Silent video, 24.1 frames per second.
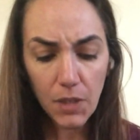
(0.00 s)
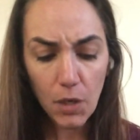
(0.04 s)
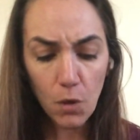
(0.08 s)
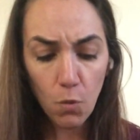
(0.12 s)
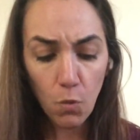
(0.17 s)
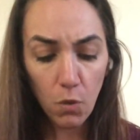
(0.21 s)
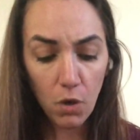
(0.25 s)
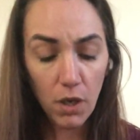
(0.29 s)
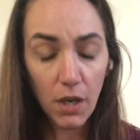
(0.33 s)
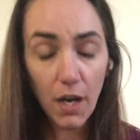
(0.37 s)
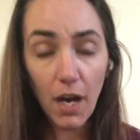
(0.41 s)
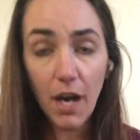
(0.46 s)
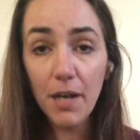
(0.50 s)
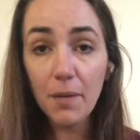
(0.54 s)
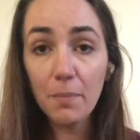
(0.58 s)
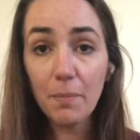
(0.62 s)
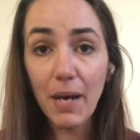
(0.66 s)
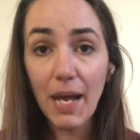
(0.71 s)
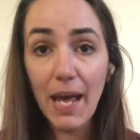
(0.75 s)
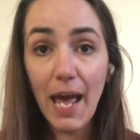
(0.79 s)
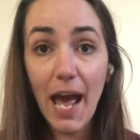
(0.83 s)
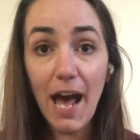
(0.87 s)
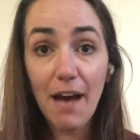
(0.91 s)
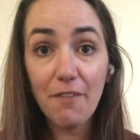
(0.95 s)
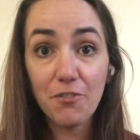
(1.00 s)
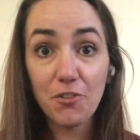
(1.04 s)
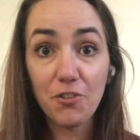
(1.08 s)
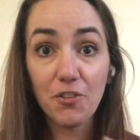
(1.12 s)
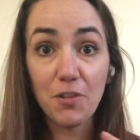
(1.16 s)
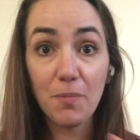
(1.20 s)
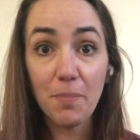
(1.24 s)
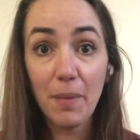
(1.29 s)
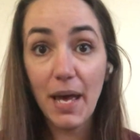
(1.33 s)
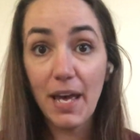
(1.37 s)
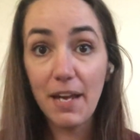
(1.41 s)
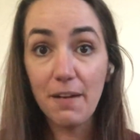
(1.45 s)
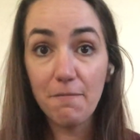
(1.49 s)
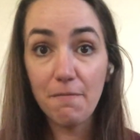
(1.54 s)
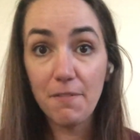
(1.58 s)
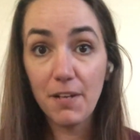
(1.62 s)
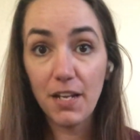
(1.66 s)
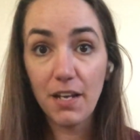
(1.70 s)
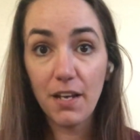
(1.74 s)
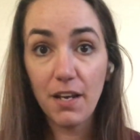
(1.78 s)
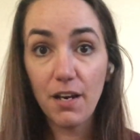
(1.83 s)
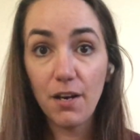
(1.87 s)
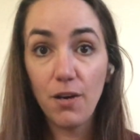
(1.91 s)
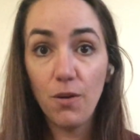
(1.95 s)
work on my after the pen
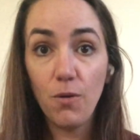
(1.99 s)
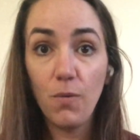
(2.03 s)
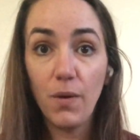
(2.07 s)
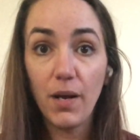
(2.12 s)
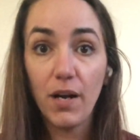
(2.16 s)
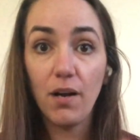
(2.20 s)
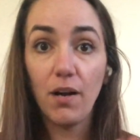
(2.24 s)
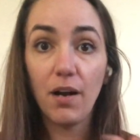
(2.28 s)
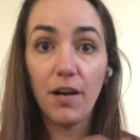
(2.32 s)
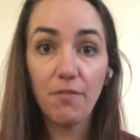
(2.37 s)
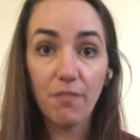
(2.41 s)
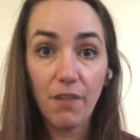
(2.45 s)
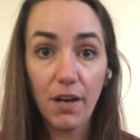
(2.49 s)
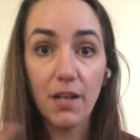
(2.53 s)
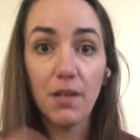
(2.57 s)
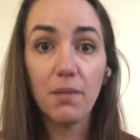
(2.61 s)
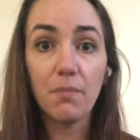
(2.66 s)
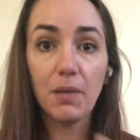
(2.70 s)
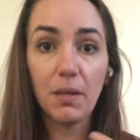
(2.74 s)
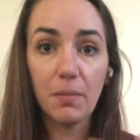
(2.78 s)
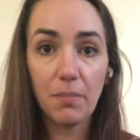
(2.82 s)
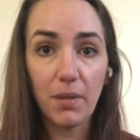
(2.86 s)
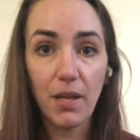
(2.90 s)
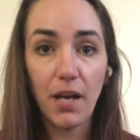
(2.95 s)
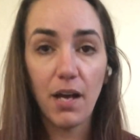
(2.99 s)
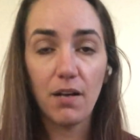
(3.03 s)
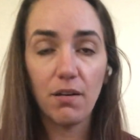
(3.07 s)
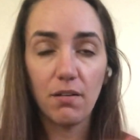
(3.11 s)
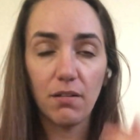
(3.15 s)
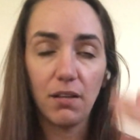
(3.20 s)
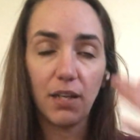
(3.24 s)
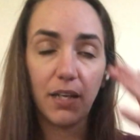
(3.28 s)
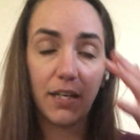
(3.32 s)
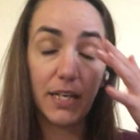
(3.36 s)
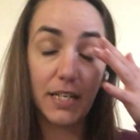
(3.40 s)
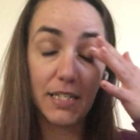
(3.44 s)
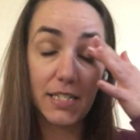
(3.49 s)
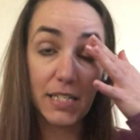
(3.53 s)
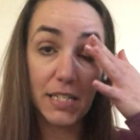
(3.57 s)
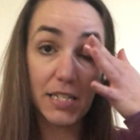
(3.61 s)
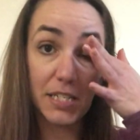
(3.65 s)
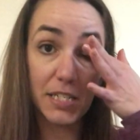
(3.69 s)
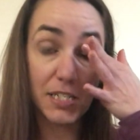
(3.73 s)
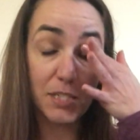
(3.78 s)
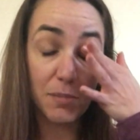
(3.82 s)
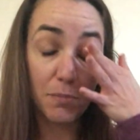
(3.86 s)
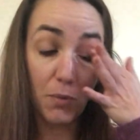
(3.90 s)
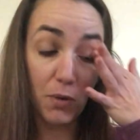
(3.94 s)
video where I write in my planner like I did
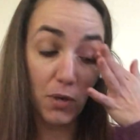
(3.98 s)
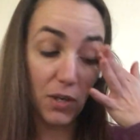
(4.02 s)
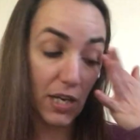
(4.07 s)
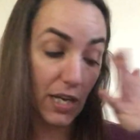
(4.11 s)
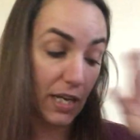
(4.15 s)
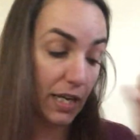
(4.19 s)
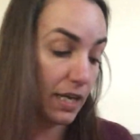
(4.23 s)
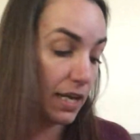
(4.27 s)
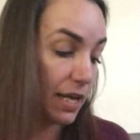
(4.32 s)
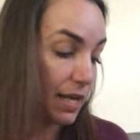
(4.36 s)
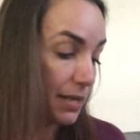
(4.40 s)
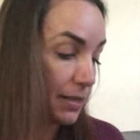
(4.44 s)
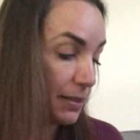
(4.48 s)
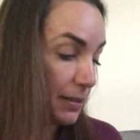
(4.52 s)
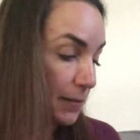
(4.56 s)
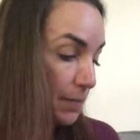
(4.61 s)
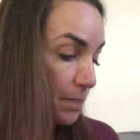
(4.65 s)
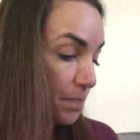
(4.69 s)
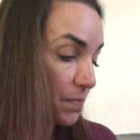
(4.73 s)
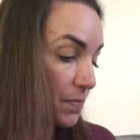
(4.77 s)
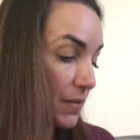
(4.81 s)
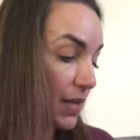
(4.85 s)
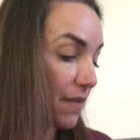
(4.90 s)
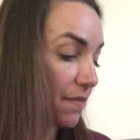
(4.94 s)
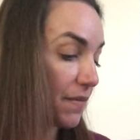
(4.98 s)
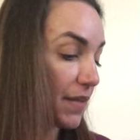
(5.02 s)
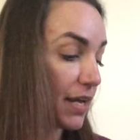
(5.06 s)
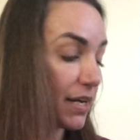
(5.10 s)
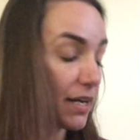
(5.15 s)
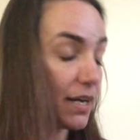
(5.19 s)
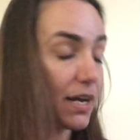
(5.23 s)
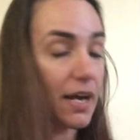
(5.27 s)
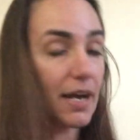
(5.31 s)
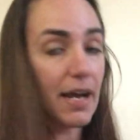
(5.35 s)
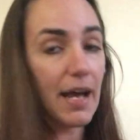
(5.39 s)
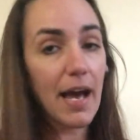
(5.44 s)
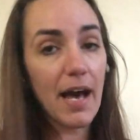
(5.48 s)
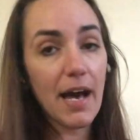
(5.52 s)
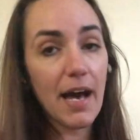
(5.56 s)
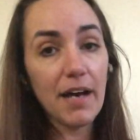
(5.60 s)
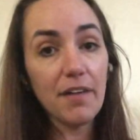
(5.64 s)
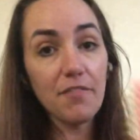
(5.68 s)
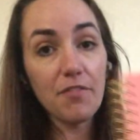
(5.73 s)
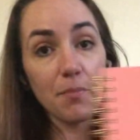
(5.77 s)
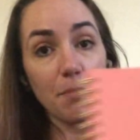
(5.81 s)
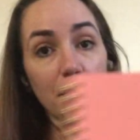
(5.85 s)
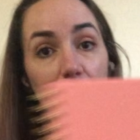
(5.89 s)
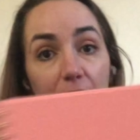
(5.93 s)
this morning. And then I
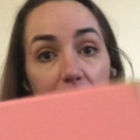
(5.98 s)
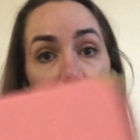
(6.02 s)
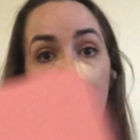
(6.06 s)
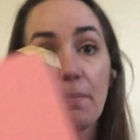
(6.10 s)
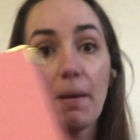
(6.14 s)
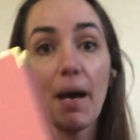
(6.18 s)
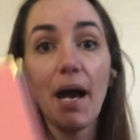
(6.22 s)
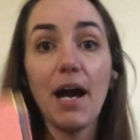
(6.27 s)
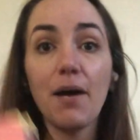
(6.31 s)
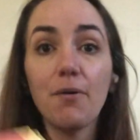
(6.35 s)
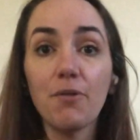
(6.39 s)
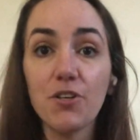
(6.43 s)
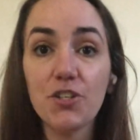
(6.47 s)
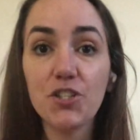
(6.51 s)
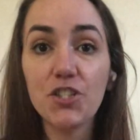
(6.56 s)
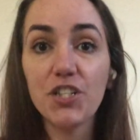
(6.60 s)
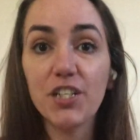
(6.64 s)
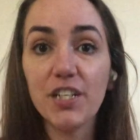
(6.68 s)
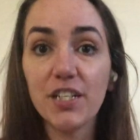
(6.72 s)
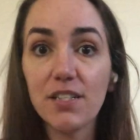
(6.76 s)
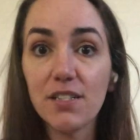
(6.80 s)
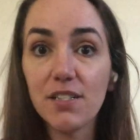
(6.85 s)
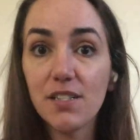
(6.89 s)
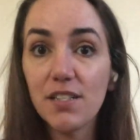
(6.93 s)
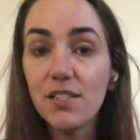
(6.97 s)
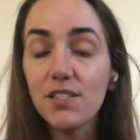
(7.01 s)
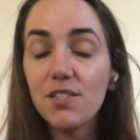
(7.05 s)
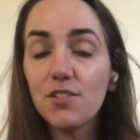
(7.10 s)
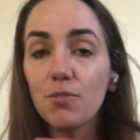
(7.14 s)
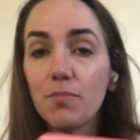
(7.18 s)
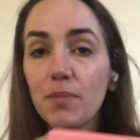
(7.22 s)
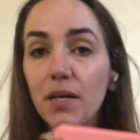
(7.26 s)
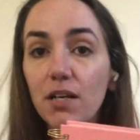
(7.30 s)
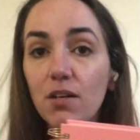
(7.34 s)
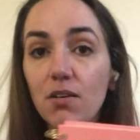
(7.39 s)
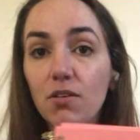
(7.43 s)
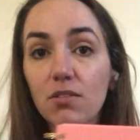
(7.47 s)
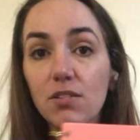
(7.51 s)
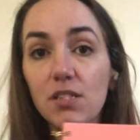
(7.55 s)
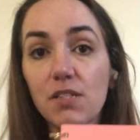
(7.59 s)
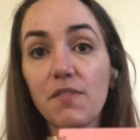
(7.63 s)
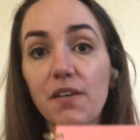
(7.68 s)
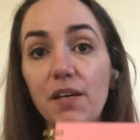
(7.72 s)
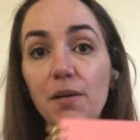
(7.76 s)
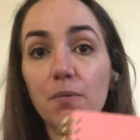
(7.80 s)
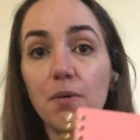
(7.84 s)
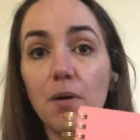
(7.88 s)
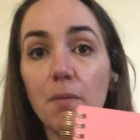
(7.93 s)
have my power sheets. These are my
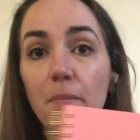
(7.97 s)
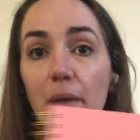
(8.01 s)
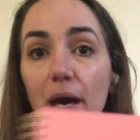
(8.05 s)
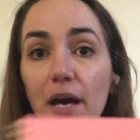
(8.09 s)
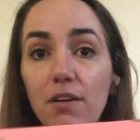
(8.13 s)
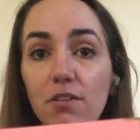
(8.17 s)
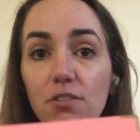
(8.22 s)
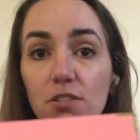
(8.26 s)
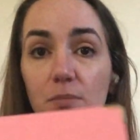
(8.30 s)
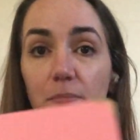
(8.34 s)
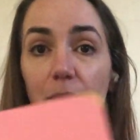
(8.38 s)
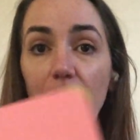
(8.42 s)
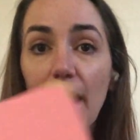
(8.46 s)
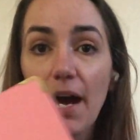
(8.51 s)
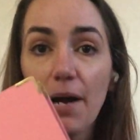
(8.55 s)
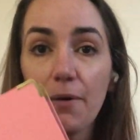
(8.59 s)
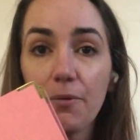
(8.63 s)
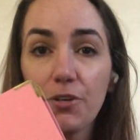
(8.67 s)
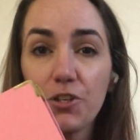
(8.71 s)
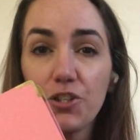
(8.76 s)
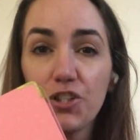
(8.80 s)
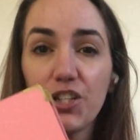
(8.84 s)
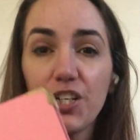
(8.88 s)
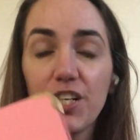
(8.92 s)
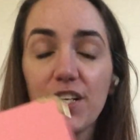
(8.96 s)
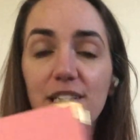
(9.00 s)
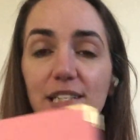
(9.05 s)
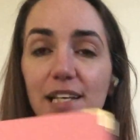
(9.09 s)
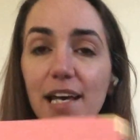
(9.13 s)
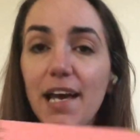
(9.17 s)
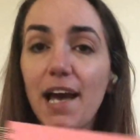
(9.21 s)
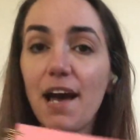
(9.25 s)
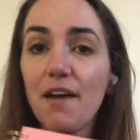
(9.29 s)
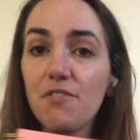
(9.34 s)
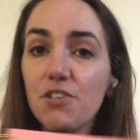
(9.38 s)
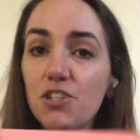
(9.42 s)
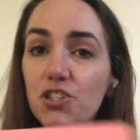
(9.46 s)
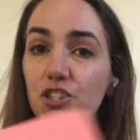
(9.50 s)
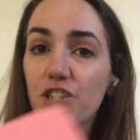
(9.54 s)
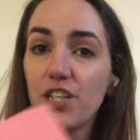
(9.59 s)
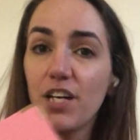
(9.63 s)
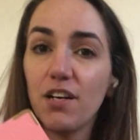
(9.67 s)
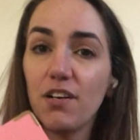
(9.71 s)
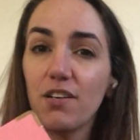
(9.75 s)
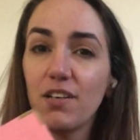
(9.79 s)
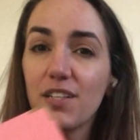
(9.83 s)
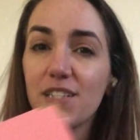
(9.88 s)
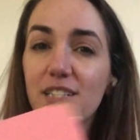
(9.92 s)
Cultivate What Matters power sheets. I haven't
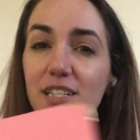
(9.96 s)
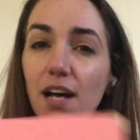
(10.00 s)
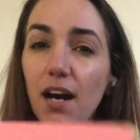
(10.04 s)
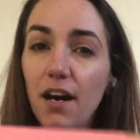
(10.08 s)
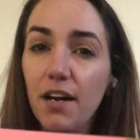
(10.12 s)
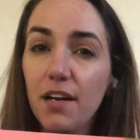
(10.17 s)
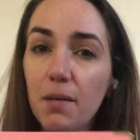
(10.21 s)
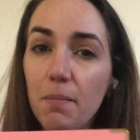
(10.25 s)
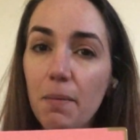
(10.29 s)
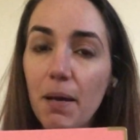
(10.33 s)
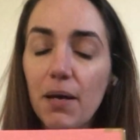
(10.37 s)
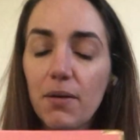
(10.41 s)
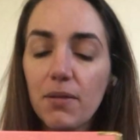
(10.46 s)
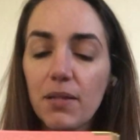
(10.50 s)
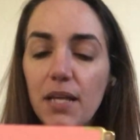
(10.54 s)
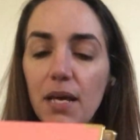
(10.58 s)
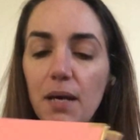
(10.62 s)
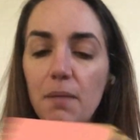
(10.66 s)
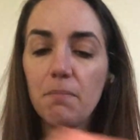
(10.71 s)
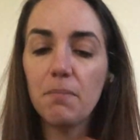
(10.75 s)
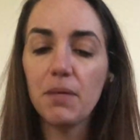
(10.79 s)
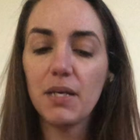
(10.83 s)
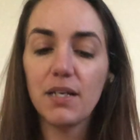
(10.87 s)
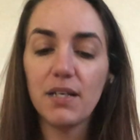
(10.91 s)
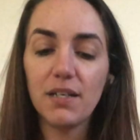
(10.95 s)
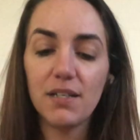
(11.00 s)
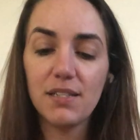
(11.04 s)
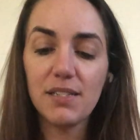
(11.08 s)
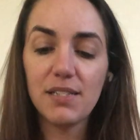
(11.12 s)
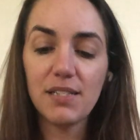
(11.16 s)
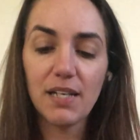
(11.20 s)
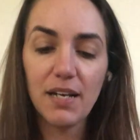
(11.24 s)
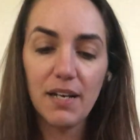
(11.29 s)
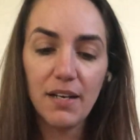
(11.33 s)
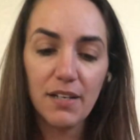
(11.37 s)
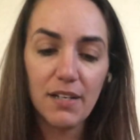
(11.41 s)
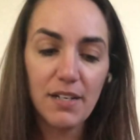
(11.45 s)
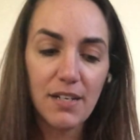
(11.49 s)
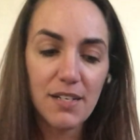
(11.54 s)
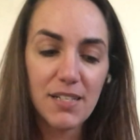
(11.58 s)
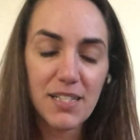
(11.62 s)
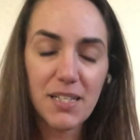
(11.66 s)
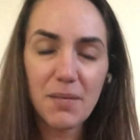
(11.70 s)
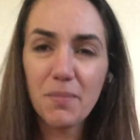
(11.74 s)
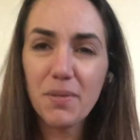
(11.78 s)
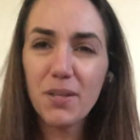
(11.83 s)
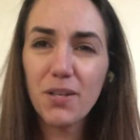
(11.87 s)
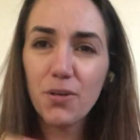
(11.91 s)
shared a ton about them because
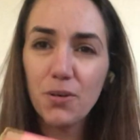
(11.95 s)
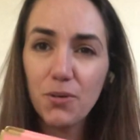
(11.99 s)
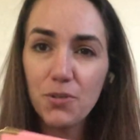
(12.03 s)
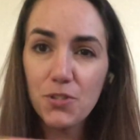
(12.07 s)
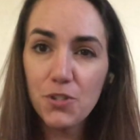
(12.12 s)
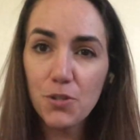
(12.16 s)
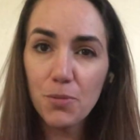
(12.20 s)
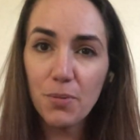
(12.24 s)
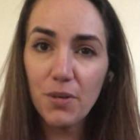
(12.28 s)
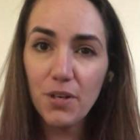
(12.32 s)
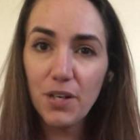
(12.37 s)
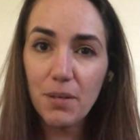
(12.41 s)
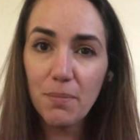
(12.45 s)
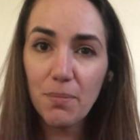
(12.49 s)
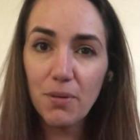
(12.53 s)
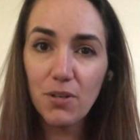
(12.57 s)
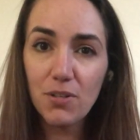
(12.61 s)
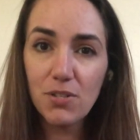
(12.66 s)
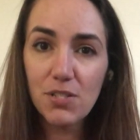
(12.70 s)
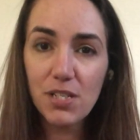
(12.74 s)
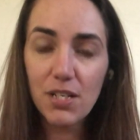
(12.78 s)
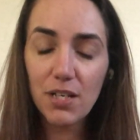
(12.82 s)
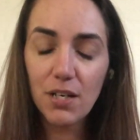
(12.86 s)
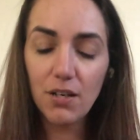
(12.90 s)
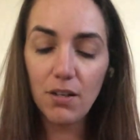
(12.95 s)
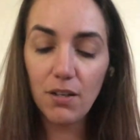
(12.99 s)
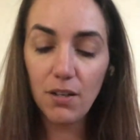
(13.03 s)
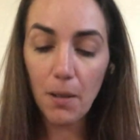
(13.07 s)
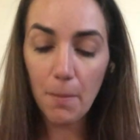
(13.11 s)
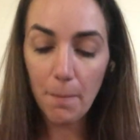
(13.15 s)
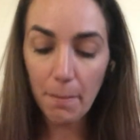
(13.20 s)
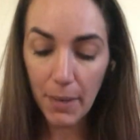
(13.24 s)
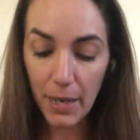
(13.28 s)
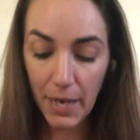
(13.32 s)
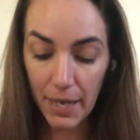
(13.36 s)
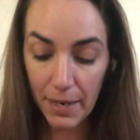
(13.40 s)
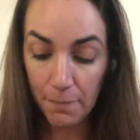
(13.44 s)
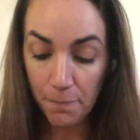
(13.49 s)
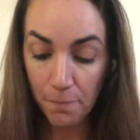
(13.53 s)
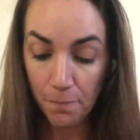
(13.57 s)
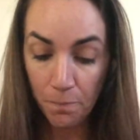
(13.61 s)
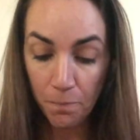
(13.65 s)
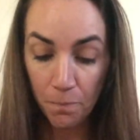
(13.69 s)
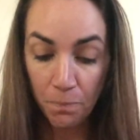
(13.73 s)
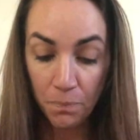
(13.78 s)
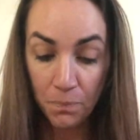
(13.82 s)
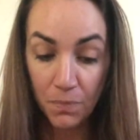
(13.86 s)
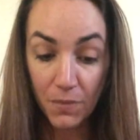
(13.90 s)
some of the goals are pretty personal, but
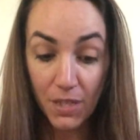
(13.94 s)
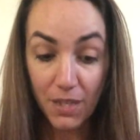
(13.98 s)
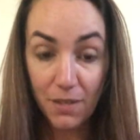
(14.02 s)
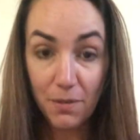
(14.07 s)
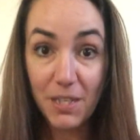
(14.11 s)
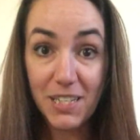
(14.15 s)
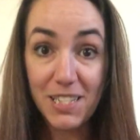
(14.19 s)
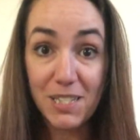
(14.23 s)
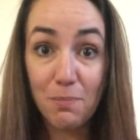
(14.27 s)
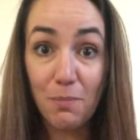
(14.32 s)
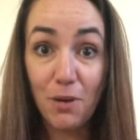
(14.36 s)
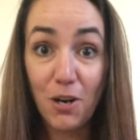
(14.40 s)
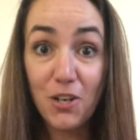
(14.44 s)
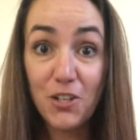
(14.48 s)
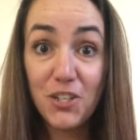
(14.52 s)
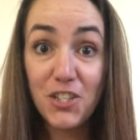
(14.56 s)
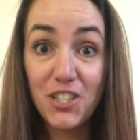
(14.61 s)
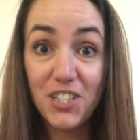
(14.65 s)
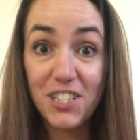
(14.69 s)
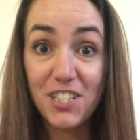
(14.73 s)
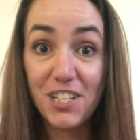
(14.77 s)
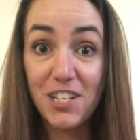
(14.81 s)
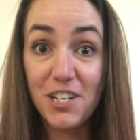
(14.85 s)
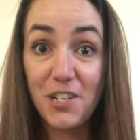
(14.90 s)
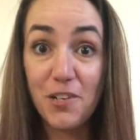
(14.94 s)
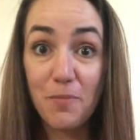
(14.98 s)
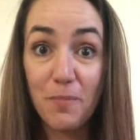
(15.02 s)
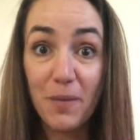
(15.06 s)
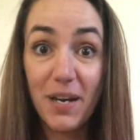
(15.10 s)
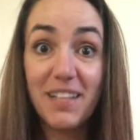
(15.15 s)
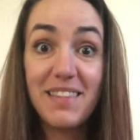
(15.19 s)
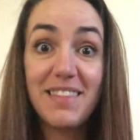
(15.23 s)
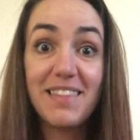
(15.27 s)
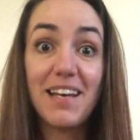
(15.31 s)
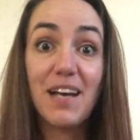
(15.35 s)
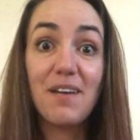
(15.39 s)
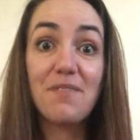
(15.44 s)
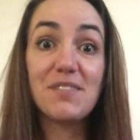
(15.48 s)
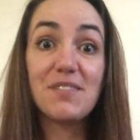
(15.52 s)
it's March, it's a new month. I've